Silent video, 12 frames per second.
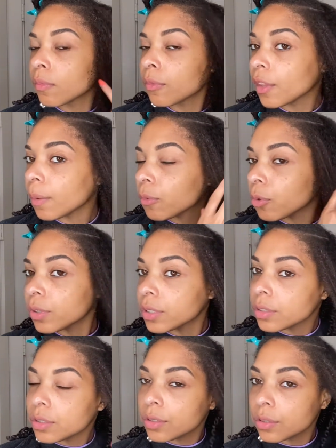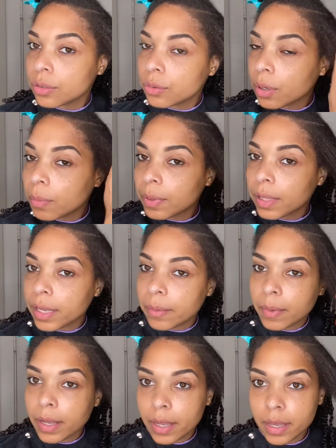I'm going to apply
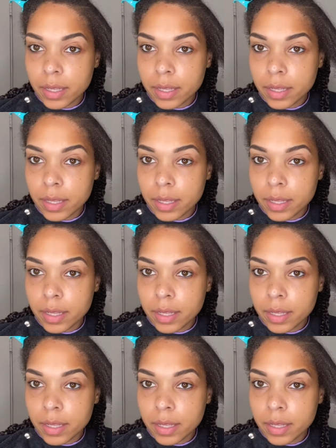my